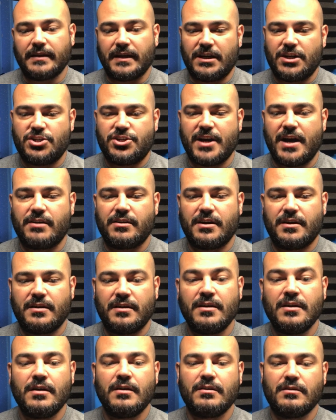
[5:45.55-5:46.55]
Lenny shouted.
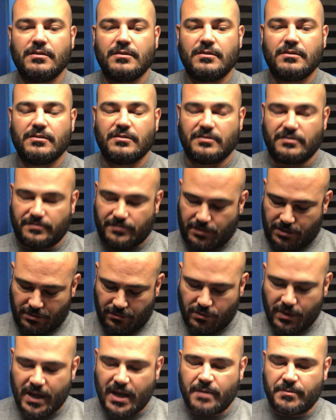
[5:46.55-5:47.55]
"For the
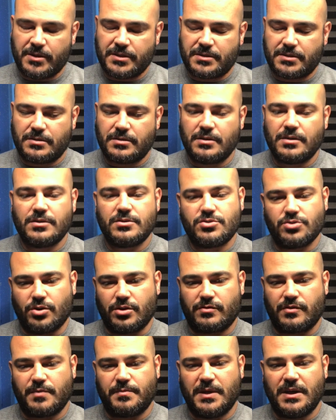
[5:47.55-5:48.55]
rabbits,"
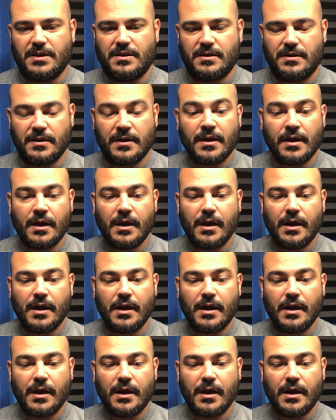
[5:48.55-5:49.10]
George repeated.